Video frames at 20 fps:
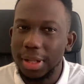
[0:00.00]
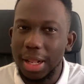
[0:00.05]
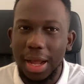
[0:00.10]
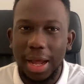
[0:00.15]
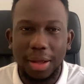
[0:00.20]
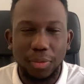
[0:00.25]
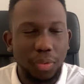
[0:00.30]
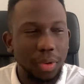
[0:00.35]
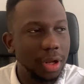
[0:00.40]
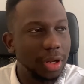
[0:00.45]

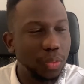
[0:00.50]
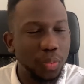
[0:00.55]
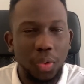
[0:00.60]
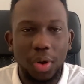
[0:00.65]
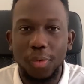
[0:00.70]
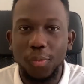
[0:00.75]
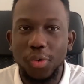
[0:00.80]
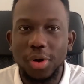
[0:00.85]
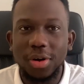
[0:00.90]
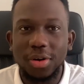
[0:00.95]

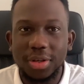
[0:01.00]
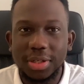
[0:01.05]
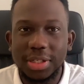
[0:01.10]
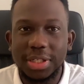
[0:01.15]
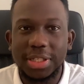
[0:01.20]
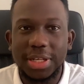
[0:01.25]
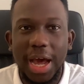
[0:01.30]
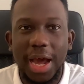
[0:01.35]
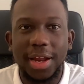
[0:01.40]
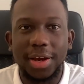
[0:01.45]
what does this
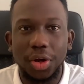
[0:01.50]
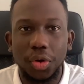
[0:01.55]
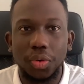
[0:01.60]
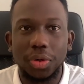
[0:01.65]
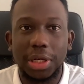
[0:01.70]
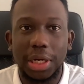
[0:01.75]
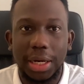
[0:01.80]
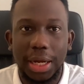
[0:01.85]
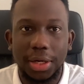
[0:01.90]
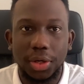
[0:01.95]
guy know
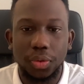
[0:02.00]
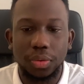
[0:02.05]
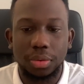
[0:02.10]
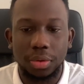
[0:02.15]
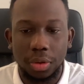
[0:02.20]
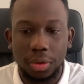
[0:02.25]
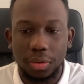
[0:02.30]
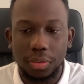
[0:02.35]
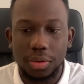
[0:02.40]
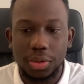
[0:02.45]
that I don't
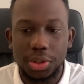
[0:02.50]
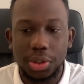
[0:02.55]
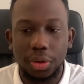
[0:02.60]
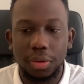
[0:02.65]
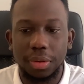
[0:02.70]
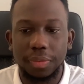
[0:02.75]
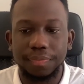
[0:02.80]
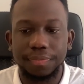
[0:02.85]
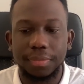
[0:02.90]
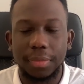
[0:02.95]
know?
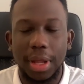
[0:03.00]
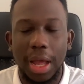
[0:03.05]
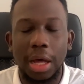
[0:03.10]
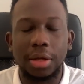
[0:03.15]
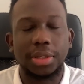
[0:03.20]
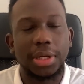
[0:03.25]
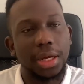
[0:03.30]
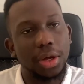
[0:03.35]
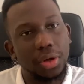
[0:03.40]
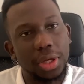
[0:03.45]
So I was
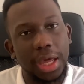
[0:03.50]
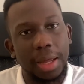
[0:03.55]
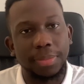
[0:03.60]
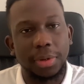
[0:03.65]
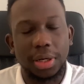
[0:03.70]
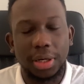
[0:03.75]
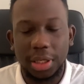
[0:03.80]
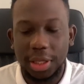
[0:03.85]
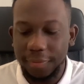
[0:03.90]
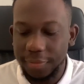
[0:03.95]
like, okay, I'm going
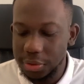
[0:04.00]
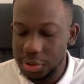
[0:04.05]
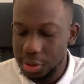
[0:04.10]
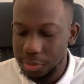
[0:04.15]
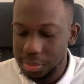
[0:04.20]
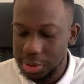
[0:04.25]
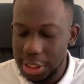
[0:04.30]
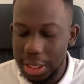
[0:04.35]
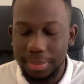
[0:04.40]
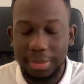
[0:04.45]
to give you some
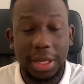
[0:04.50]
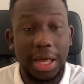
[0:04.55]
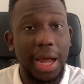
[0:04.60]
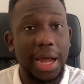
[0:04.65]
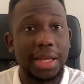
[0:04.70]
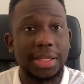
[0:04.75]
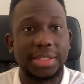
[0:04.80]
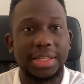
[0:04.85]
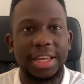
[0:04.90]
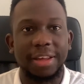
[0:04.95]
time.
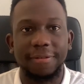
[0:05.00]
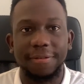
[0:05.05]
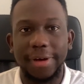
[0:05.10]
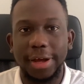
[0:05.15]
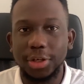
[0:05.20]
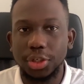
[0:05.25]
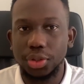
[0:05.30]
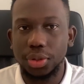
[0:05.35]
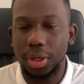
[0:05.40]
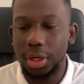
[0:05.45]
Guys,
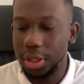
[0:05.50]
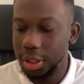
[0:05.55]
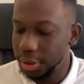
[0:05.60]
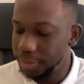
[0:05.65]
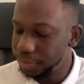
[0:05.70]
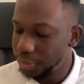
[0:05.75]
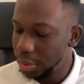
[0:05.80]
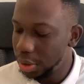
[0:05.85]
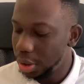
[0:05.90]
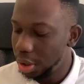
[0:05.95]

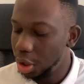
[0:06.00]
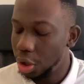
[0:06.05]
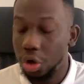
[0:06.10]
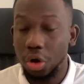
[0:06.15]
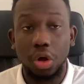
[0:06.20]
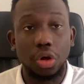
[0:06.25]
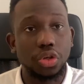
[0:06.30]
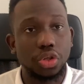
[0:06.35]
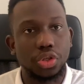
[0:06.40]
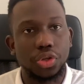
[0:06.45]
eventually,
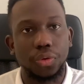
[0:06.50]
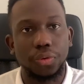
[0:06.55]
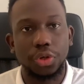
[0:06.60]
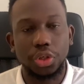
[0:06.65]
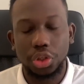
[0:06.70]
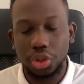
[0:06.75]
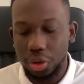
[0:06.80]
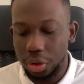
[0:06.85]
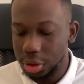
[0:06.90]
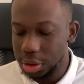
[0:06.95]
long story
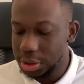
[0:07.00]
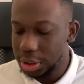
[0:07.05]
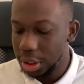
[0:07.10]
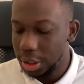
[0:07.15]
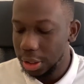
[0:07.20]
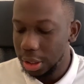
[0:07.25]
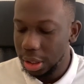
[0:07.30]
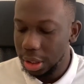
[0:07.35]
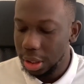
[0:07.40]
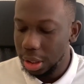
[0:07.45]
short,
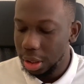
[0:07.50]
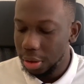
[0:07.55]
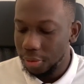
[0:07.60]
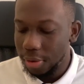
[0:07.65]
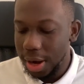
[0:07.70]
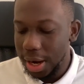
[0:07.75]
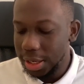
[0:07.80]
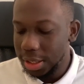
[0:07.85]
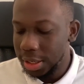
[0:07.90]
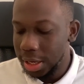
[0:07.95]

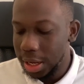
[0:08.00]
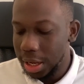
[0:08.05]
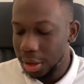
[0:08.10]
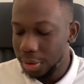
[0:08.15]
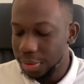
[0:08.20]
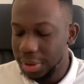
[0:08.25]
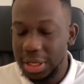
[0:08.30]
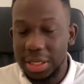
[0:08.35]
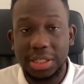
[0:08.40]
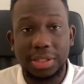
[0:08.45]
right
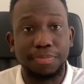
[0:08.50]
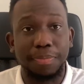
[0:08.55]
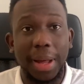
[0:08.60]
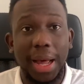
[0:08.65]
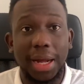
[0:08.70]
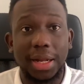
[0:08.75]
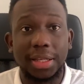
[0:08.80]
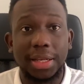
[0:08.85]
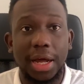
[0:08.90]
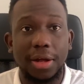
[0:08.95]
now, he's
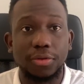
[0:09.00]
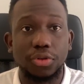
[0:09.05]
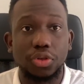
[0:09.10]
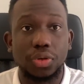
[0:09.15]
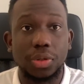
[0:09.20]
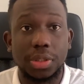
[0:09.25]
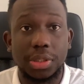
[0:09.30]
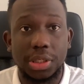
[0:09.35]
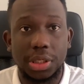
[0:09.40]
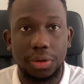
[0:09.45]
back down to
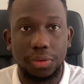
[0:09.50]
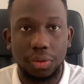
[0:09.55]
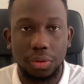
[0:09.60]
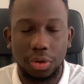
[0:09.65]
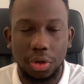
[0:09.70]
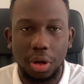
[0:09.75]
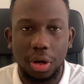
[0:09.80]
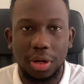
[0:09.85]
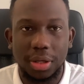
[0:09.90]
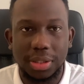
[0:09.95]

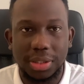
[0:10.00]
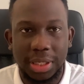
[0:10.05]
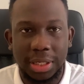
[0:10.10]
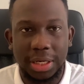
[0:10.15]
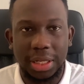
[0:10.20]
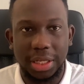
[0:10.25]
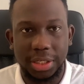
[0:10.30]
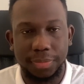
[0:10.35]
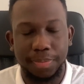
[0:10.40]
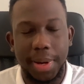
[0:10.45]
$0 in
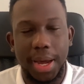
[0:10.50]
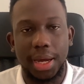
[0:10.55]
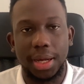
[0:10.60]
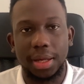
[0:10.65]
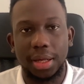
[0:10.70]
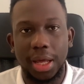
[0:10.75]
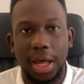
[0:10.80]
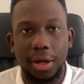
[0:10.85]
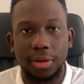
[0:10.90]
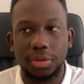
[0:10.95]
his bank
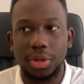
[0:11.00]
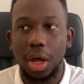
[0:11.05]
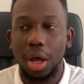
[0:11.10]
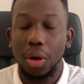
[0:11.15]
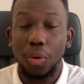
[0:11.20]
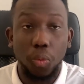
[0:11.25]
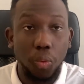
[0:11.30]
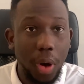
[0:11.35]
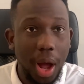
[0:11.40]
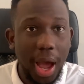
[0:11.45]
account.
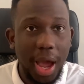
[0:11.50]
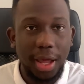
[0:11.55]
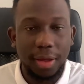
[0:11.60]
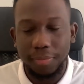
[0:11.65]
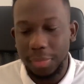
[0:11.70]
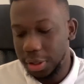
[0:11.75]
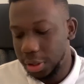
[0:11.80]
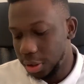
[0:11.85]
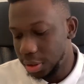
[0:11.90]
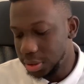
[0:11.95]
Why?
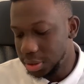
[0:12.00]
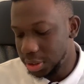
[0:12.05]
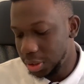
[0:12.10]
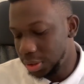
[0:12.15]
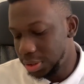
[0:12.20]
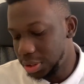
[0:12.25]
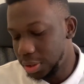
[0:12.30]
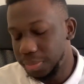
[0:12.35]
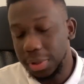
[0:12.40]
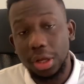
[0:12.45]
Because it's something